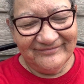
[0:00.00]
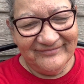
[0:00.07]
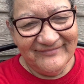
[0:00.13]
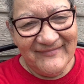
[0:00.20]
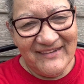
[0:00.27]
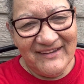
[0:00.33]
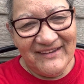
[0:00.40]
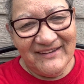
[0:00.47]

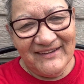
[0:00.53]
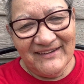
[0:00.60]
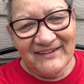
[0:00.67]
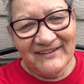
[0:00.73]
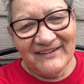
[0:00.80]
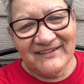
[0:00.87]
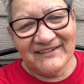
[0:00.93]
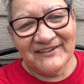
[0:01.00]

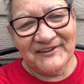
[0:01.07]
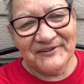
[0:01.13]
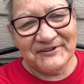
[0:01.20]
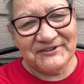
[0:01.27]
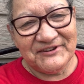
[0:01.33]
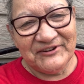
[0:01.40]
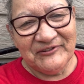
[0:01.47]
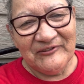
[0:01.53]
Of course,
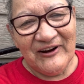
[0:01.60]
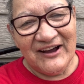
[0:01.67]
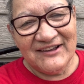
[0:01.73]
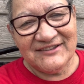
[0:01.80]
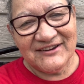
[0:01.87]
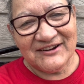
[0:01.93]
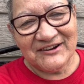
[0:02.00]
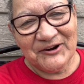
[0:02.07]
you know,
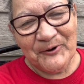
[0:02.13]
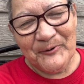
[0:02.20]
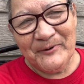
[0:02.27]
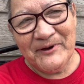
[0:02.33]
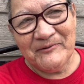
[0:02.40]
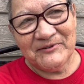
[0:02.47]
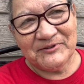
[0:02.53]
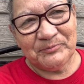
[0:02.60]
Isaac
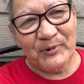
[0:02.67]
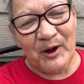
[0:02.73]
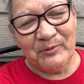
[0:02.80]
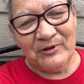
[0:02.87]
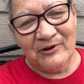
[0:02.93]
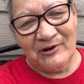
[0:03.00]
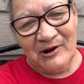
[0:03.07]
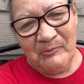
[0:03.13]
Cowie was probably
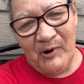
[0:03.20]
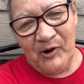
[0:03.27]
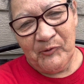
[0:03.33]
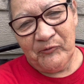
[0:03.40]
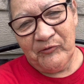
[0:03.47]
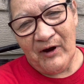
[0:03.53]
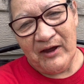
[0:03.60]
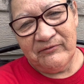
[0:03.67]
only about
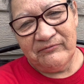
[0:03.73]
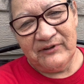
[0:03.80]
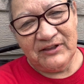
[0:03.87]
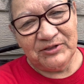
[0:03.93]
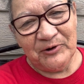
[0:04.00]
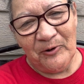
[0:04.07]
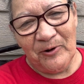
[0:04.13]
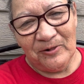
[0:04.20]
5 feet
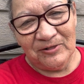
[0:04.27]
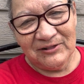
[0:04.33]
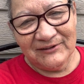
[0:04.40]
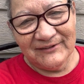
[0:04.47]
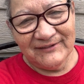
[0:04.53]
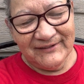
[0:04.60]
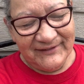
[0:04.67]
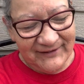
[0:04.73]
tall
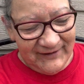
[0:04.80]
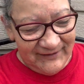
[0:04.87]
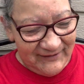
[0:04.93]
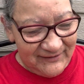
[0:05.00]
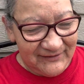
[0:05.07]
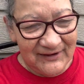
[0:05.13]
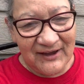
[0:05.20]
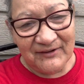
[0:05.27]

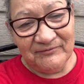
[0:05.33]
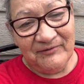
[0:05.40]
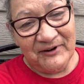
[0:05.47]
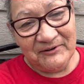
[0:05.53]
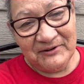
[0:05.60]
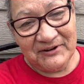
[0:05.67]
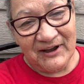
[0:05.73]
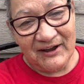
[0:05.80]
and
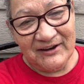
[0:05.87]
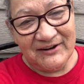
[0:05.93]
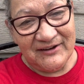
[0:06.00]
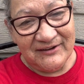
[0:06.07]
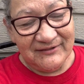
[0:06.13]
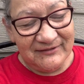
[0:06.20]
very tiny.